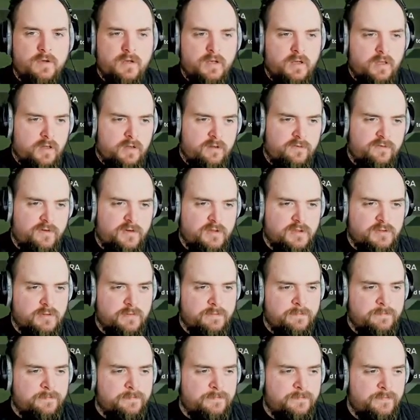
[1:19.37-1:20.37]
we're going to go for this
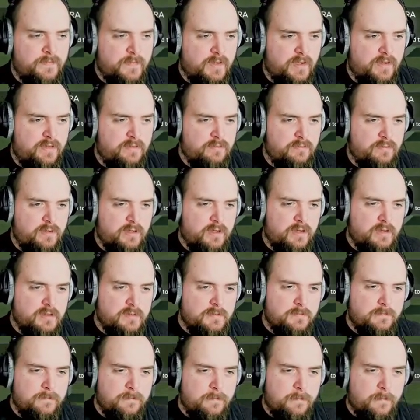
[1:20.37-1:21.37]
one. I think we're going
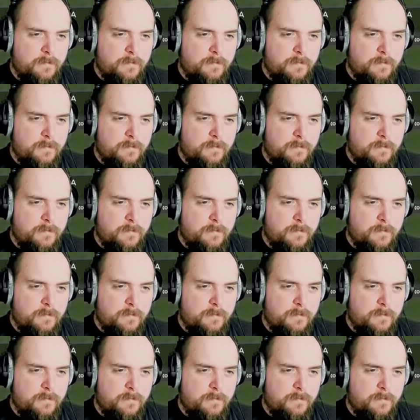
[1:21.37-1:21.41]
to